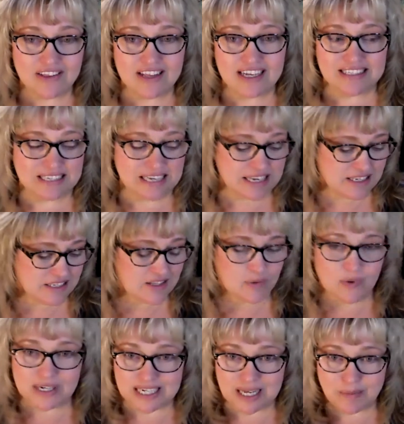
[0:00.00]
that says the
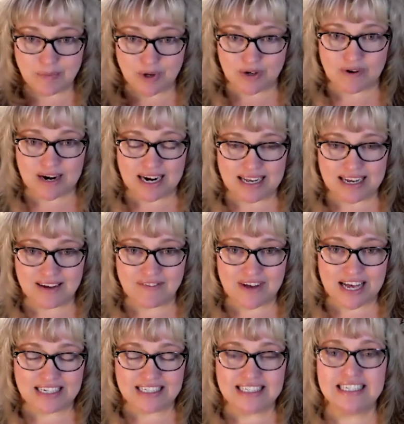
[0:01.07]
one day book writing
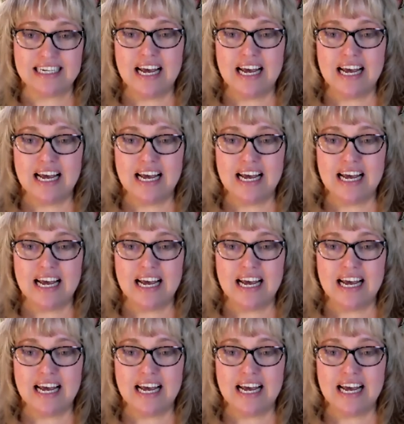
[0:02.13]
event